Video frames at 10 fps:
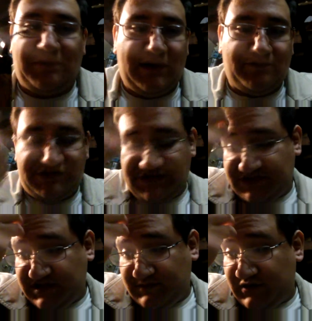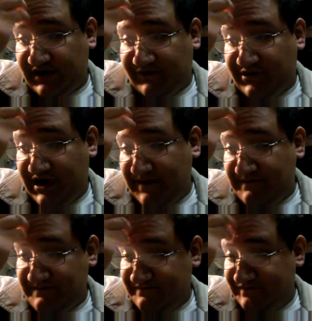the pipe with just whatever
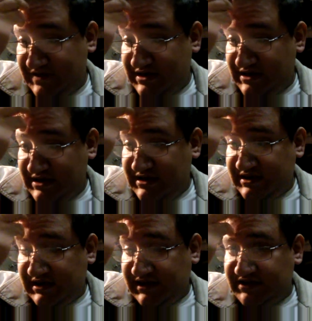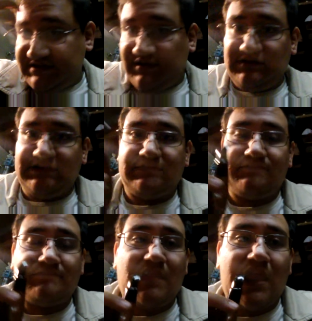name, and they sold it
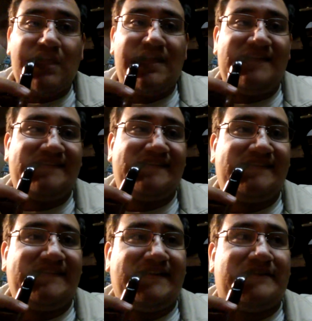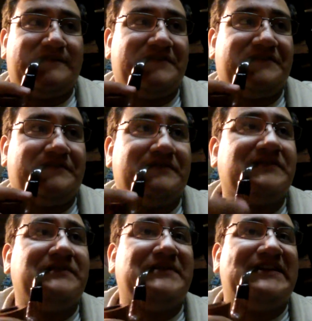as a second. They still
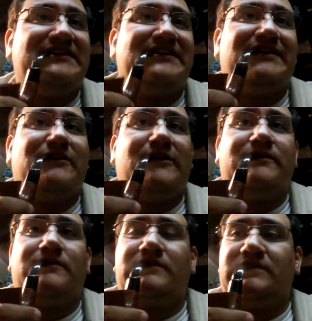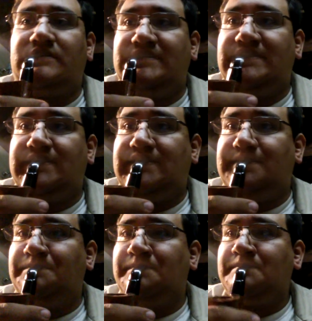say made in Ireland, or
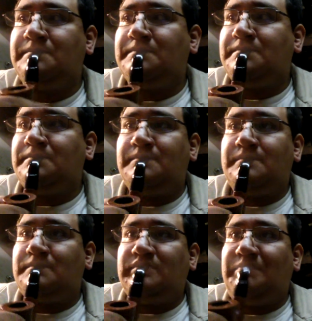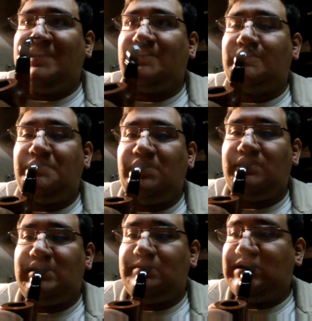in depending on the
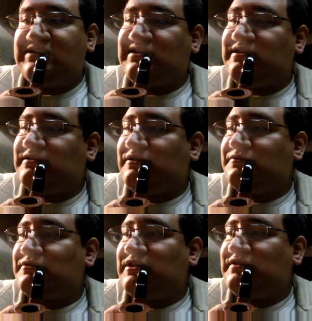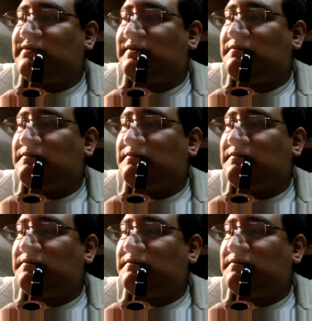period, it may say other things.